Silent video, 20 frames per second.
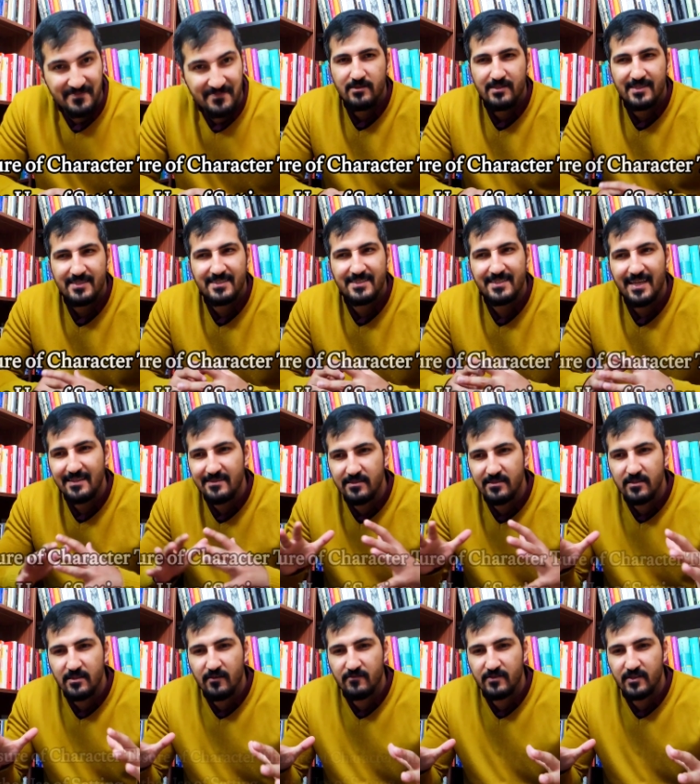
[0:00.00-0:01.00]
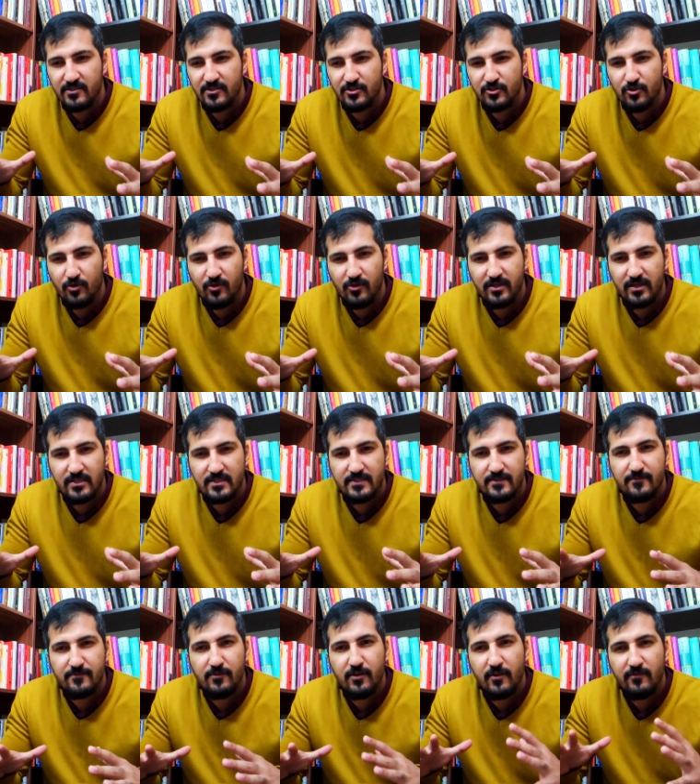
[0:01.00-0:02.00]
The setting of the story is
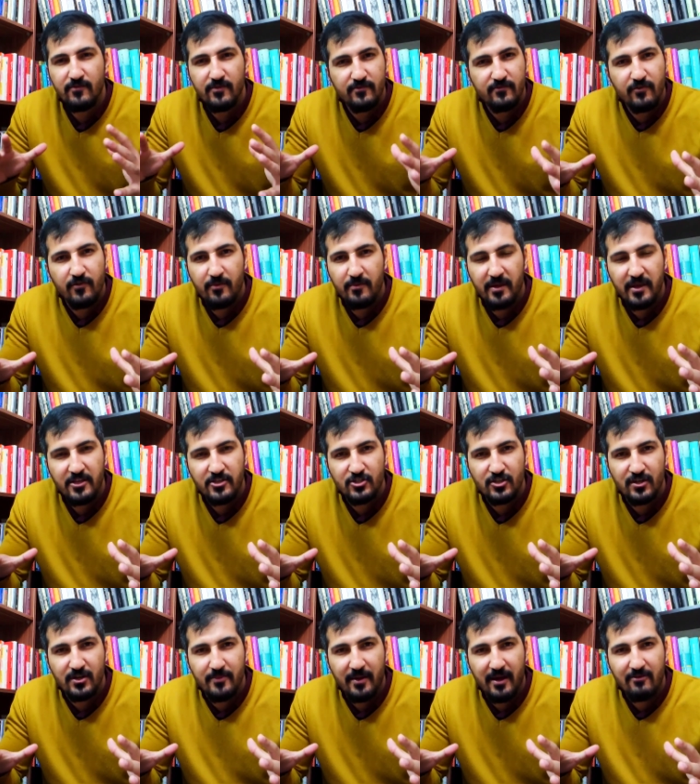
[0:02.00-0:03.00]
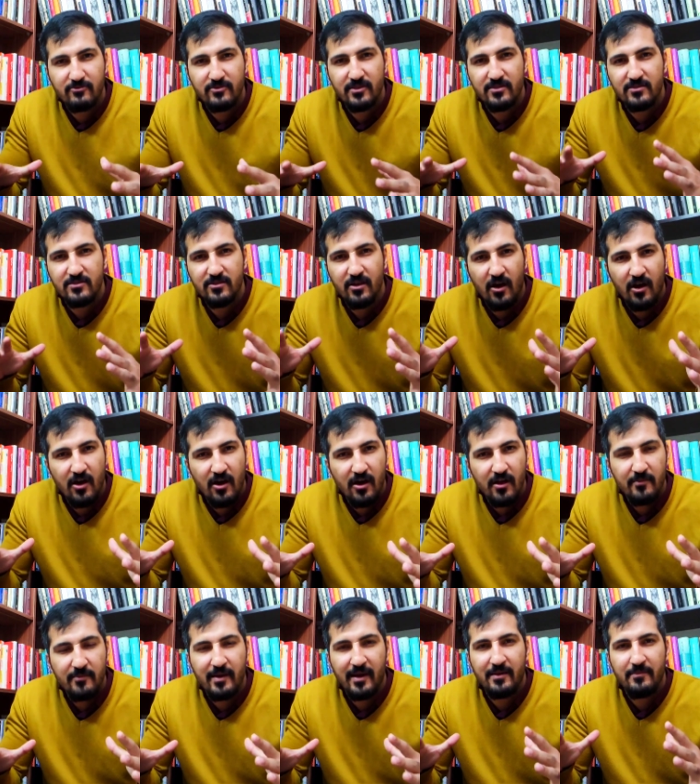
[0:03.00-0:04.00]
full of information about the
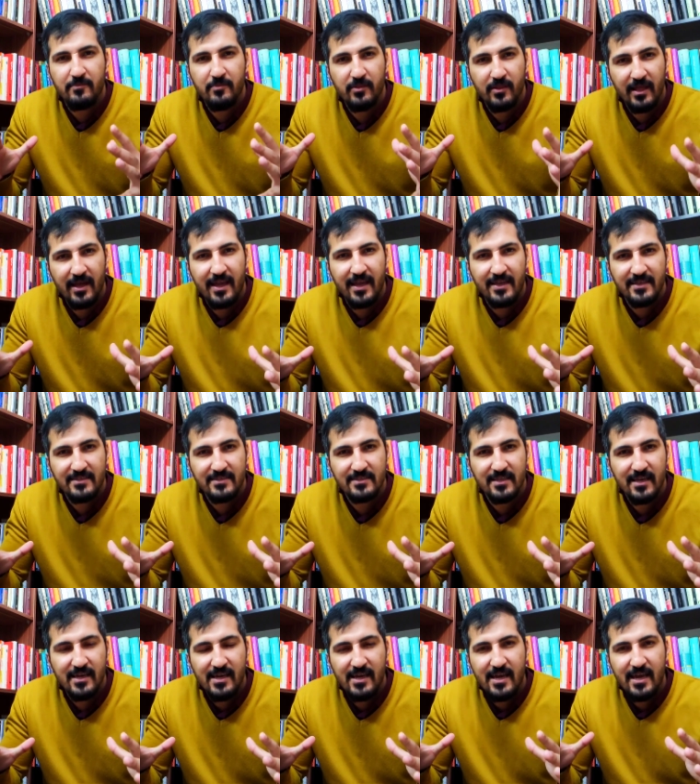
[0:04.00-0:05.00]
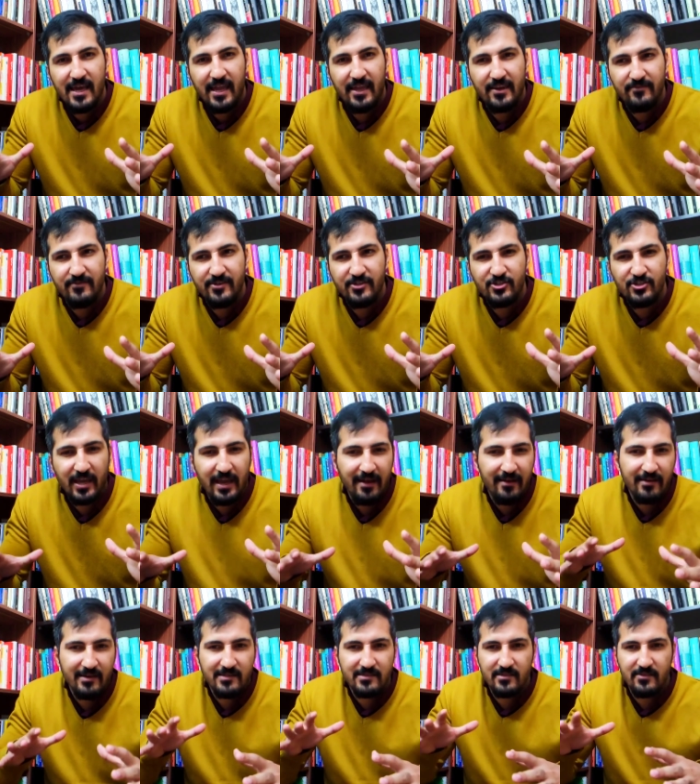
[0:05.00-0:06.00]
time and place in which
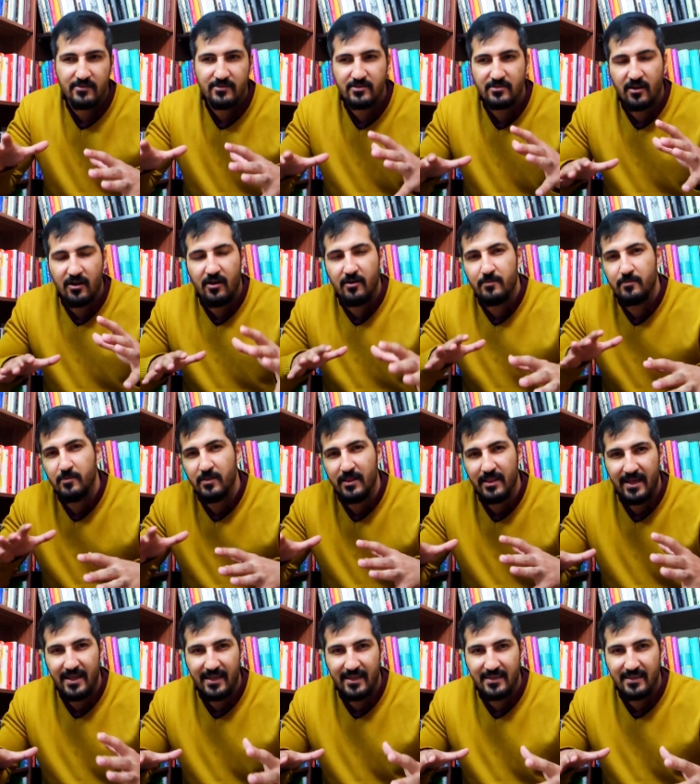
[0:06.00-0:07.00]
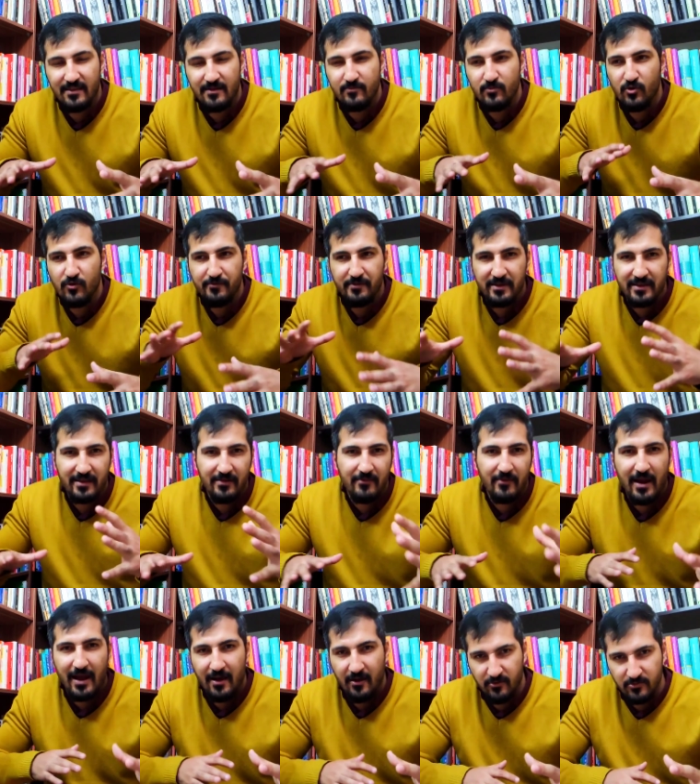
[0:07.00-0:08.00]
characters are playing and moving
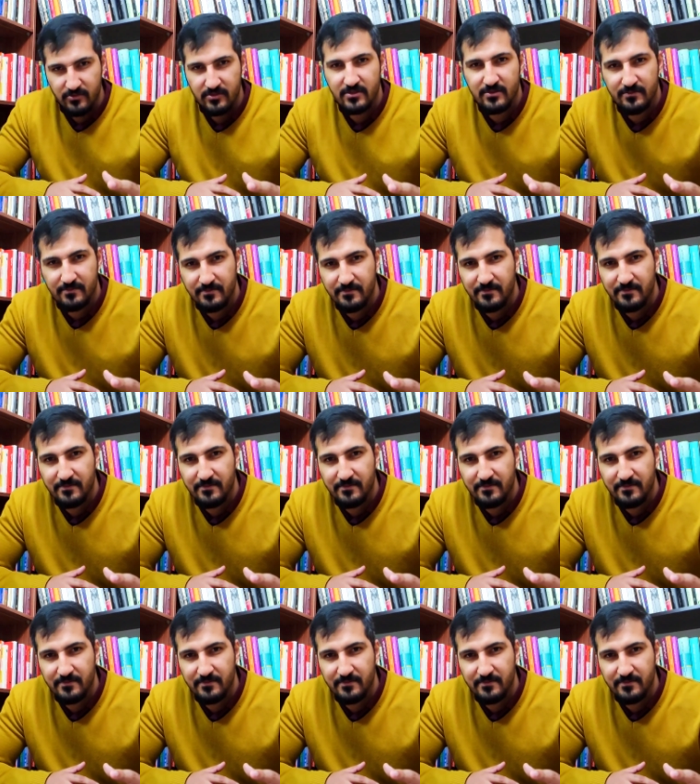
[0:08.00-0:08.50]
around.